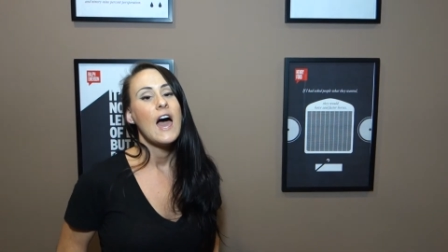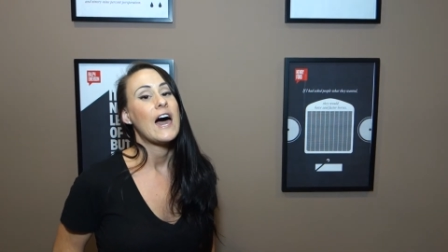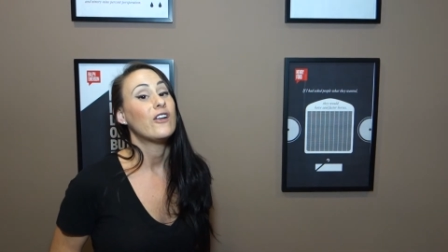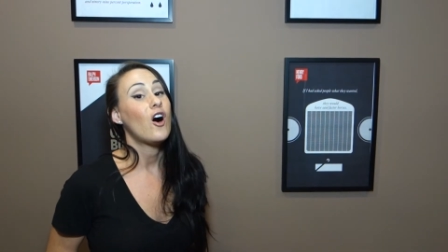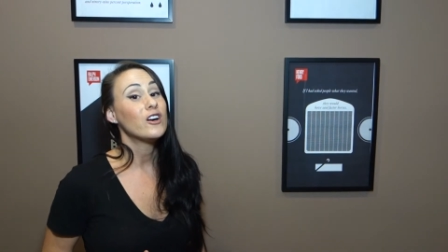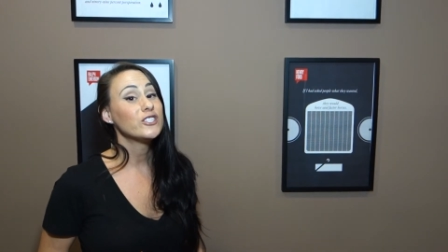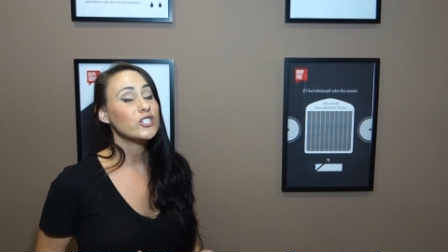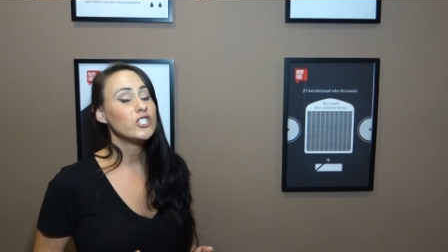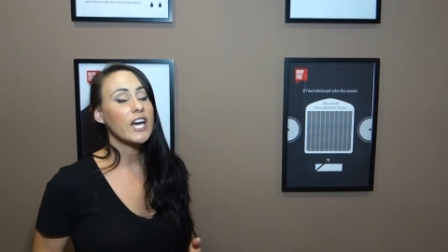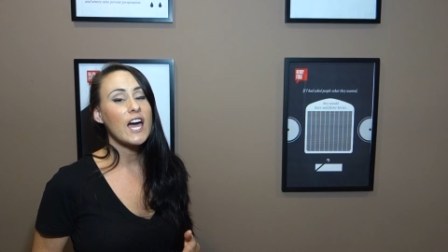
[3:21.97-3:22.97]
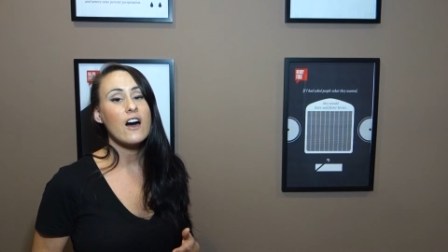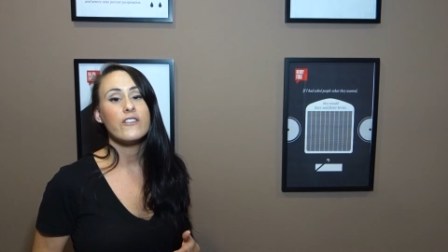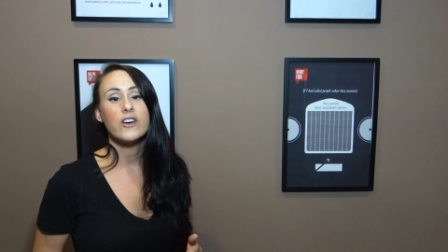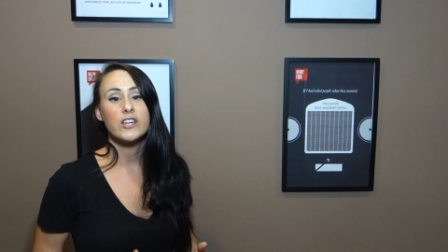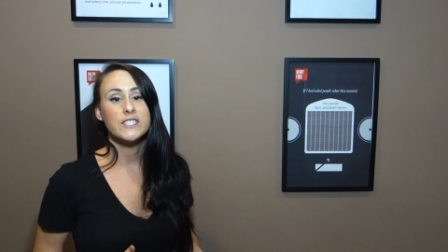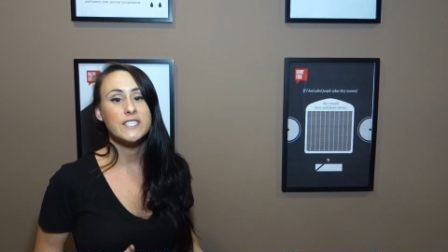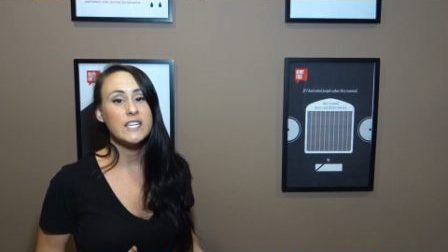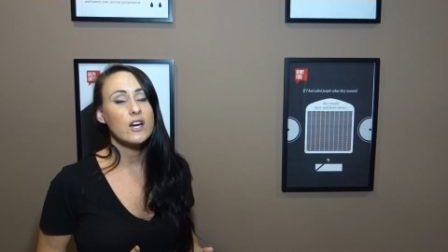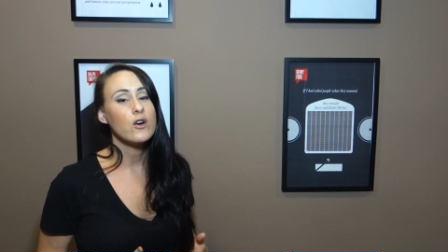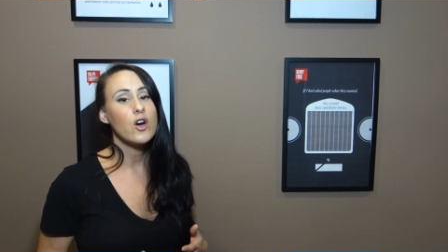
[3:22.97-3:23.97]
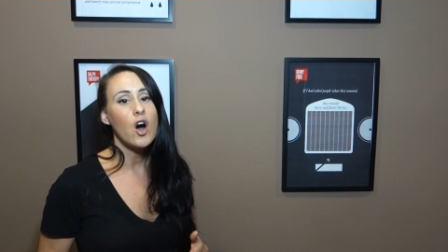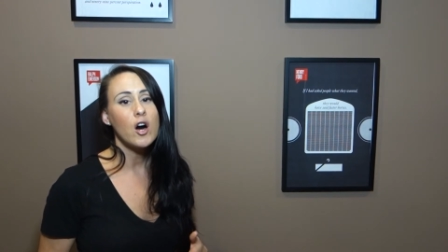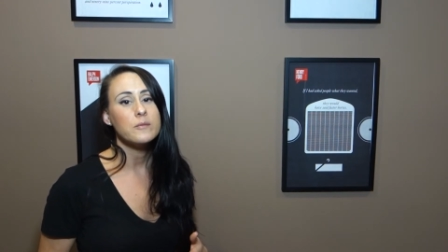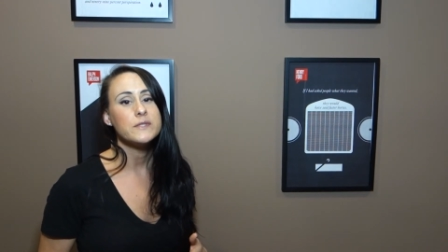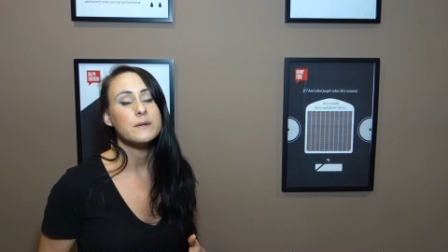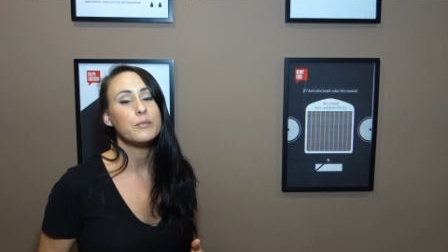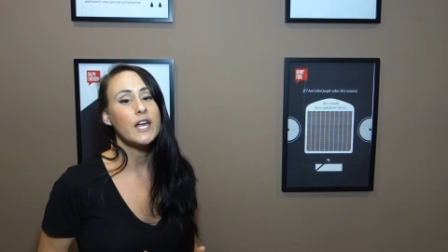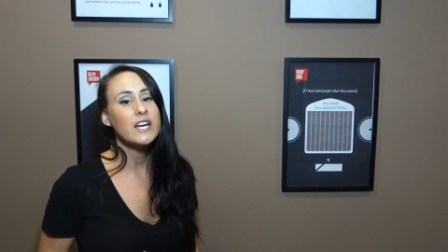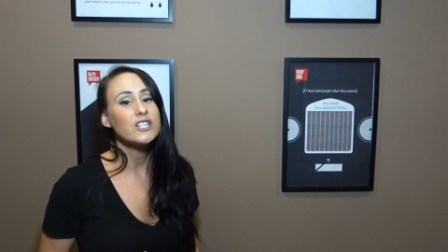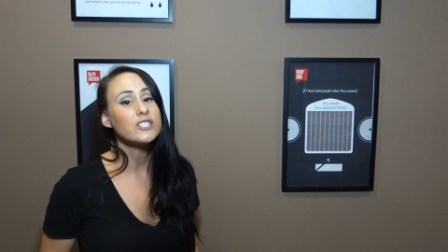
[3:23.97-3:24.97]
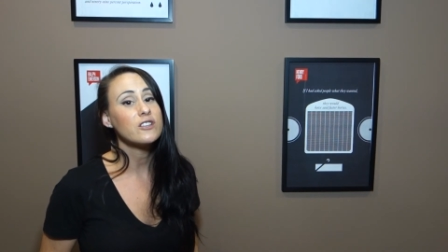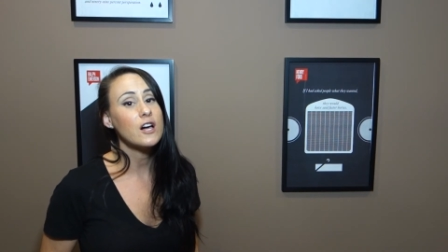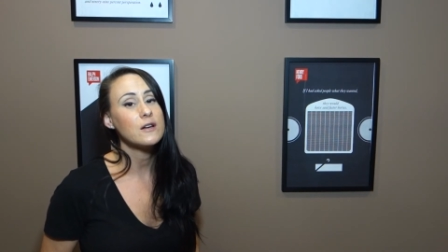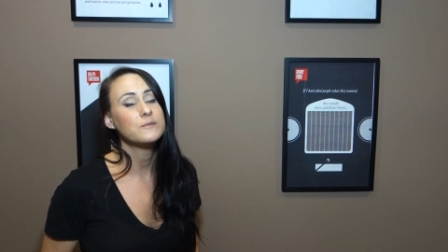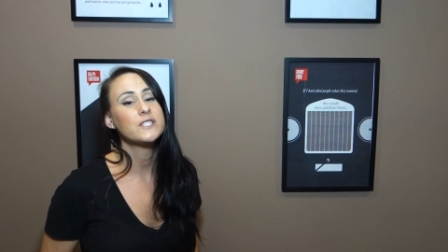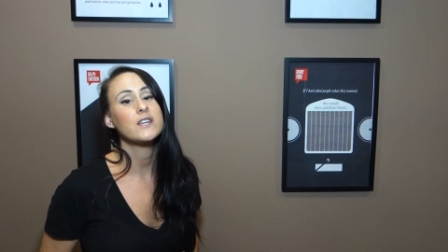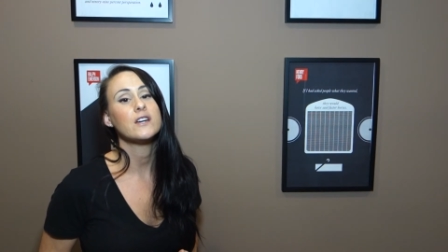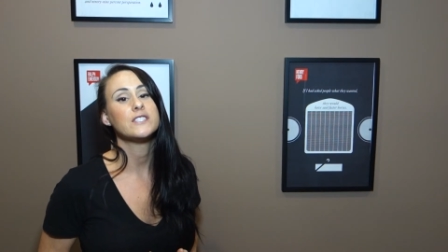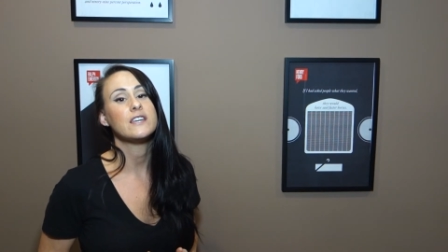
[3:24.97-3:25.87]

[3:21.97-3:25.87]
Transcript: I'd also check out the casino comps and players clubs because